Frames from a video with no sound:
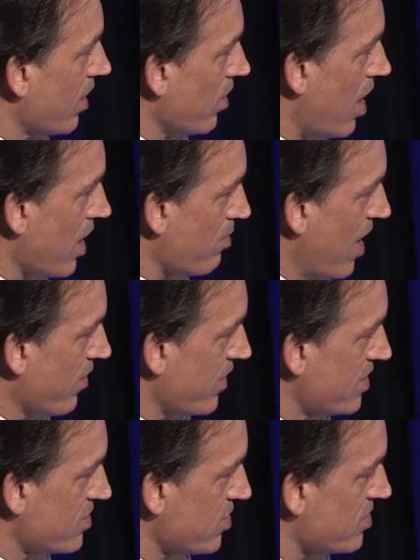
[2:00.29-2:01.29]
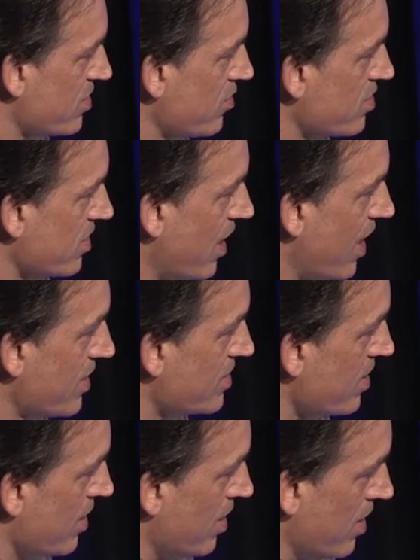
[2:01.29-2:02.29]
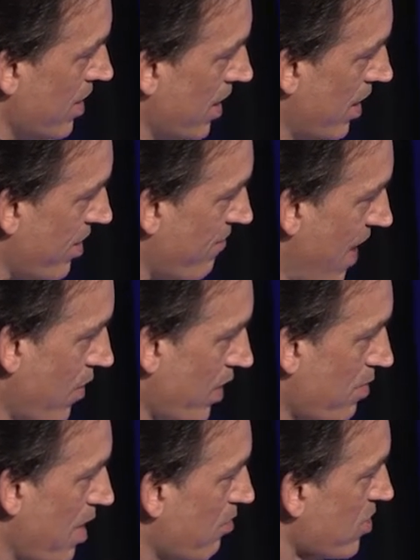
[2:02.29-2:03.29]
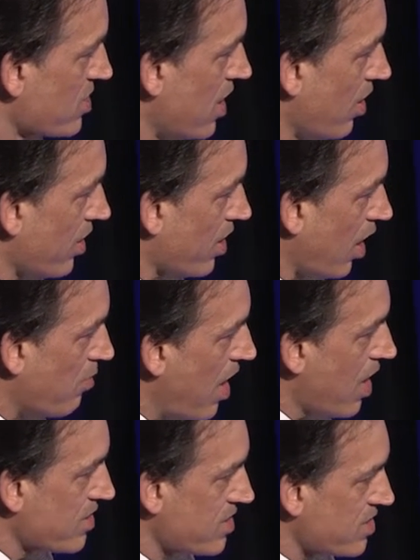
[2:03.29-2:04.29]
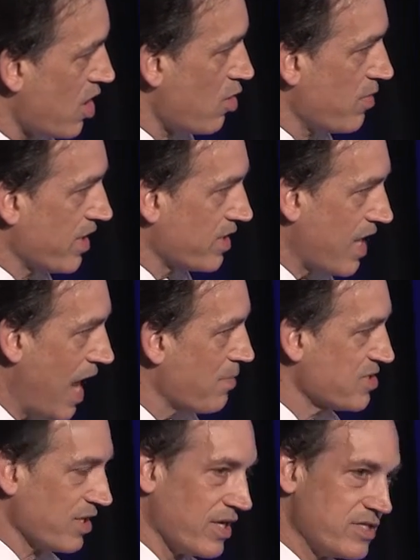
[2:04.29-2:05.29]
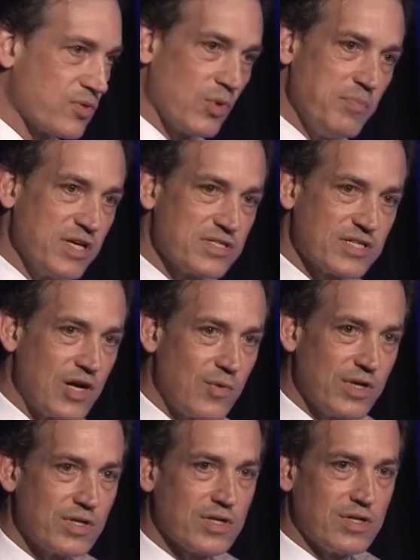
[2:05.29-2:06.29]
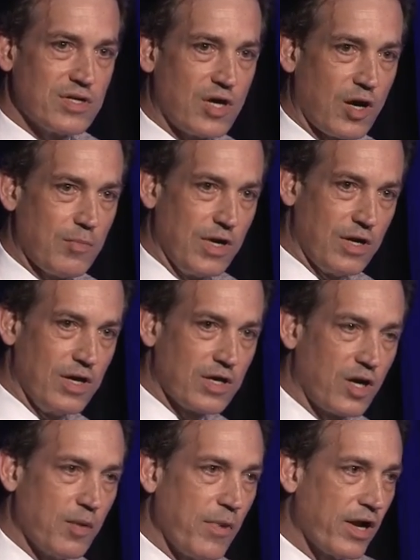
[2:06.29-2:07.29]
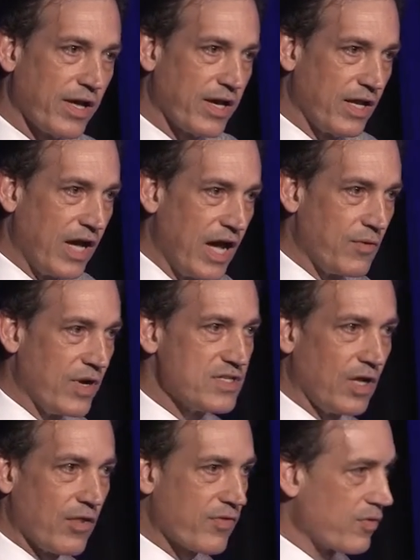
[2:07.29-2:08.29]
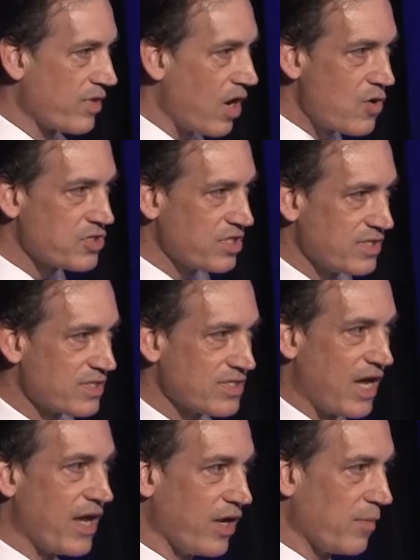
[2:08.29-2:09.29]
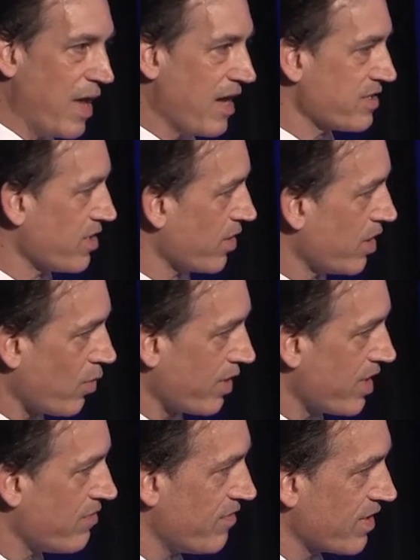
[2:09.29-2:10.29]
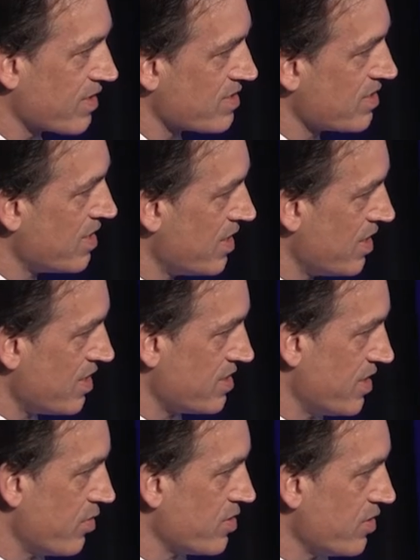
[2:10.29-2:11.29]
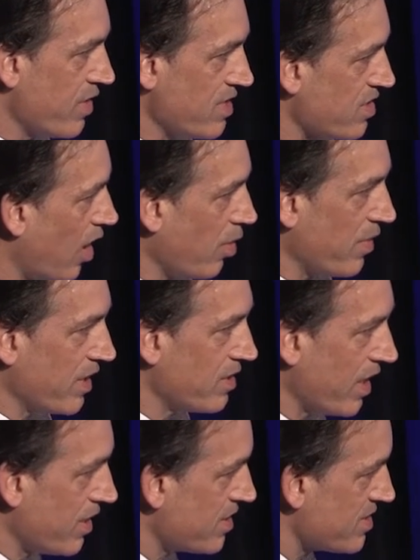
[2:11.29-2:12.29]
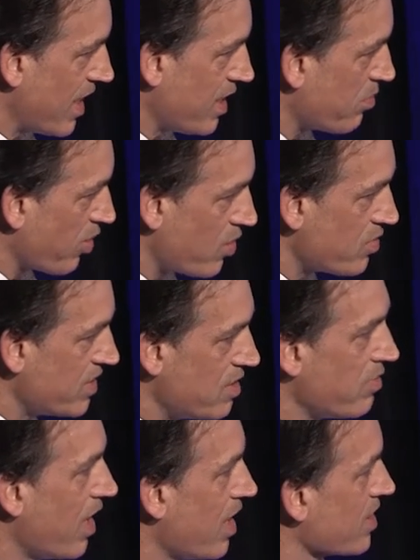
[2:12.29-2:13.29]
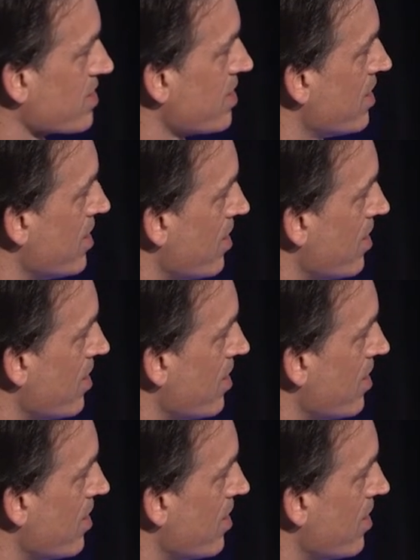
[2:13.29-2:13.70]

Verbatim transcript: a lot about these, just two slides. Uh, the founding member is called the carboxysome. It encapsulates rubisco and uh, carbonic anhydrase all through the oceans, cyanobacteria, where they fix CO2. That's all being done inside a protein box.